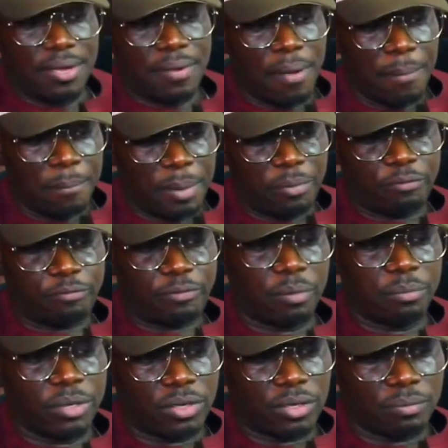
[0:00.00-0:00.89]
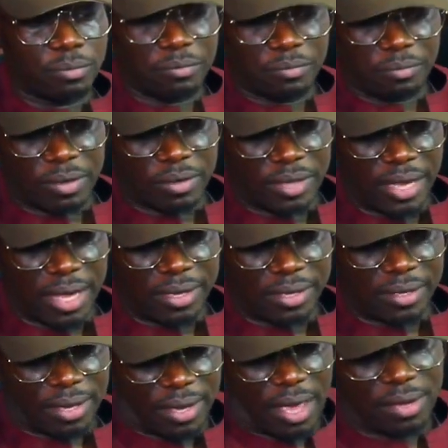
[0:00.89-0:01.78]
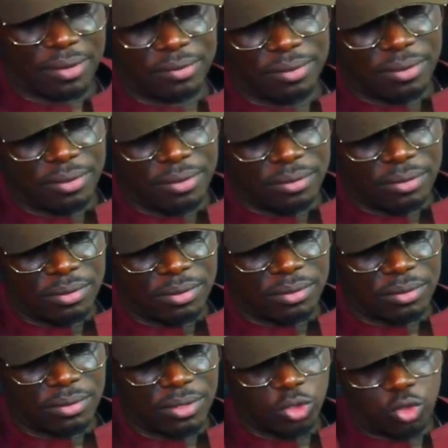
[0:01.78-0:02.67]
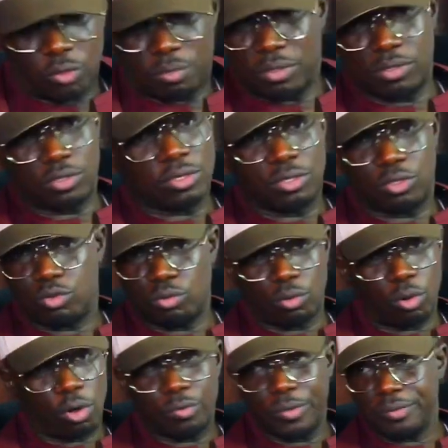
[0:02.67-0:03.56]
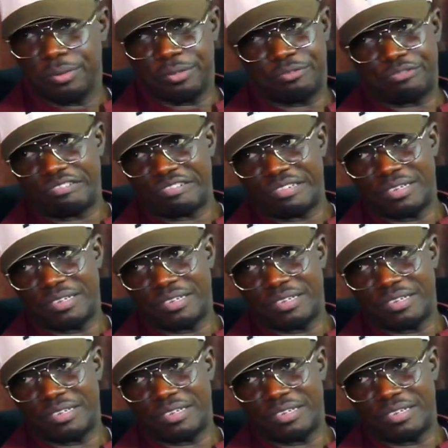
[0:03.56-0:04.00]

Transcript: people felt like it should always be free.